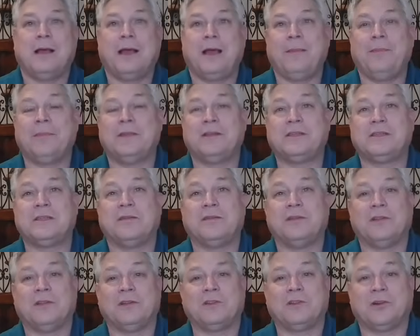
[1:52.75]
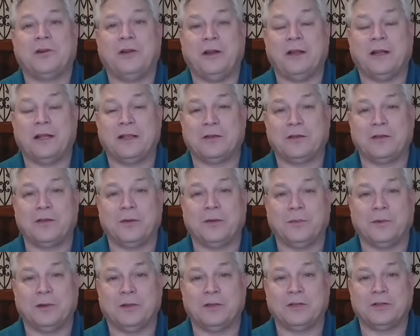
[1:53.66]
I'm the civil attorney, not the
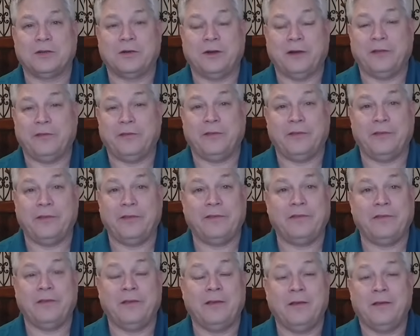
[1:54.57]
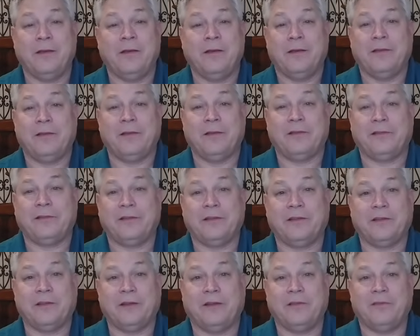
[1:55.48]
criminal attorney, so this." This
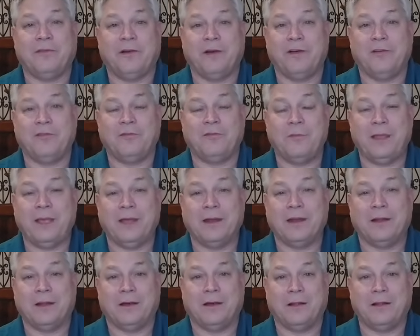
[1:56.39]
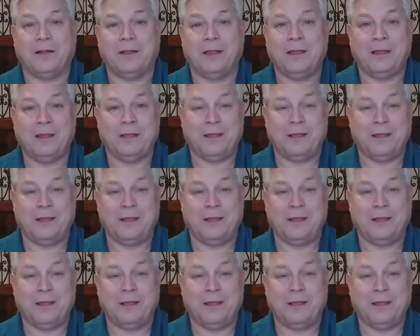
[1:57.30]
doesn't involve me at all.